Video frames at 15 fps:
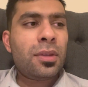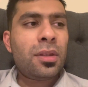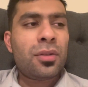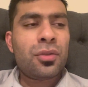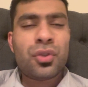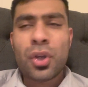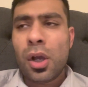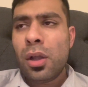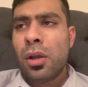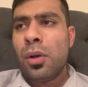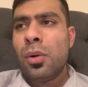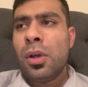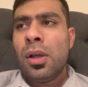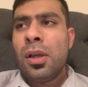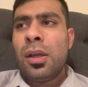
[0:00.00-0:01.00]

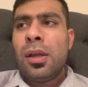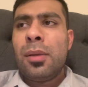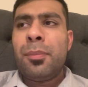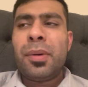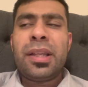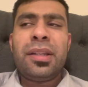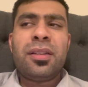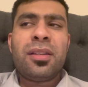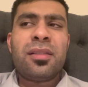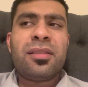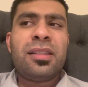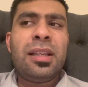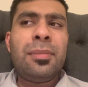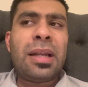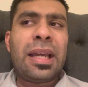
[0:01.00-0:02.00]
Charlo. But he does
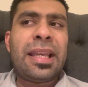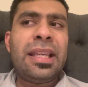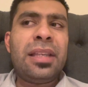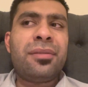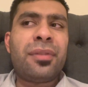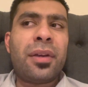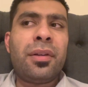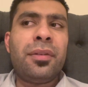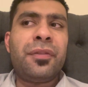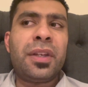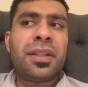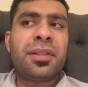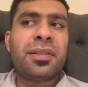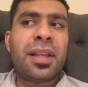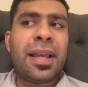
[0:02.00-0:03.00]
seem like he's very
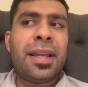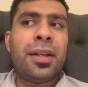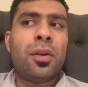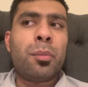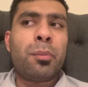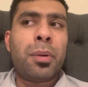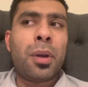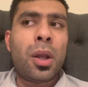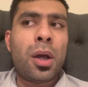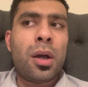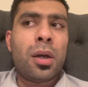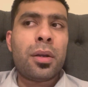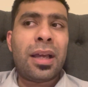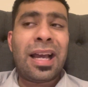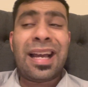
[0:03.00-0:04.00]
fixated on
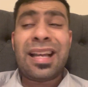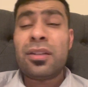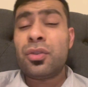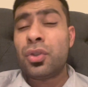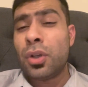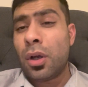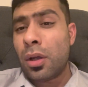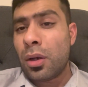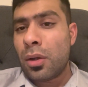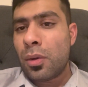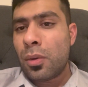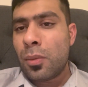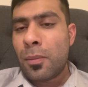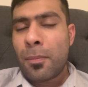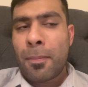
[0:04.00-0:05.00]
Plant and
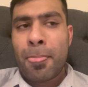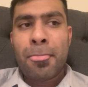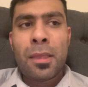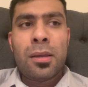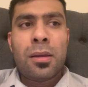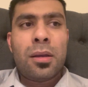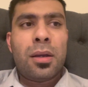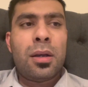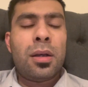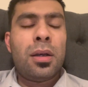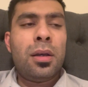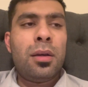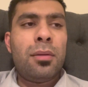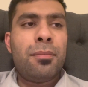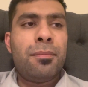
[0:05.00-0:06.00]
Charlo.
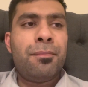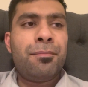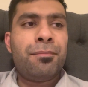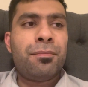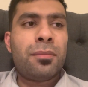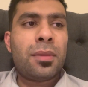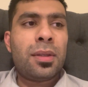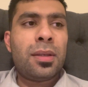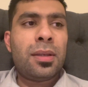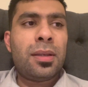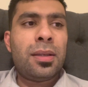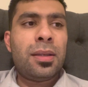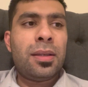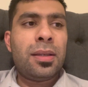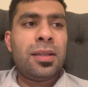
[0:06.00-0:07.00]
Um...
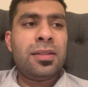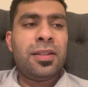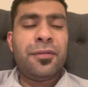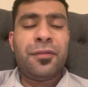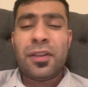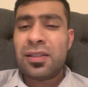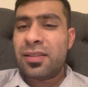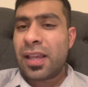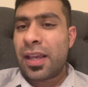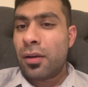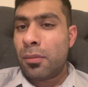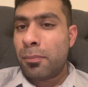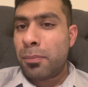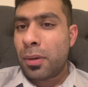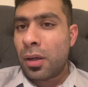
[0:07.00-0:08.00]
Is he fixated
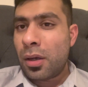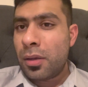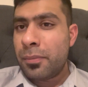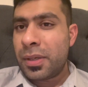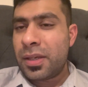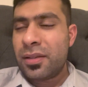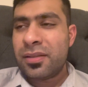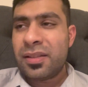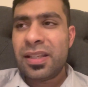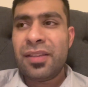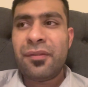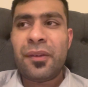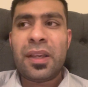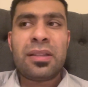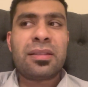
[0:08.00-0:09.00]
on Plant because he
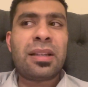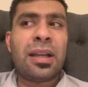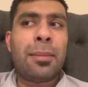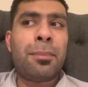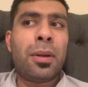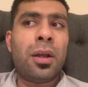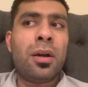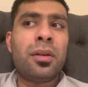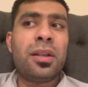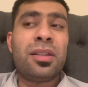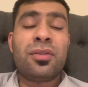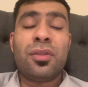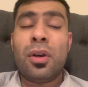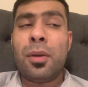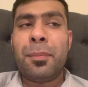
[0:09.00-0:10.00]
thinks that Plant
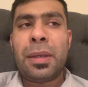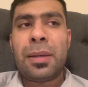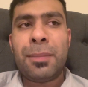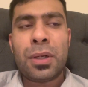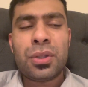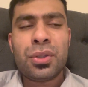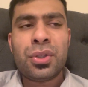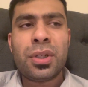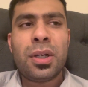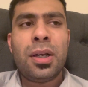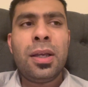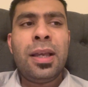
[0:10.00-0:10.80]
is not a big puncher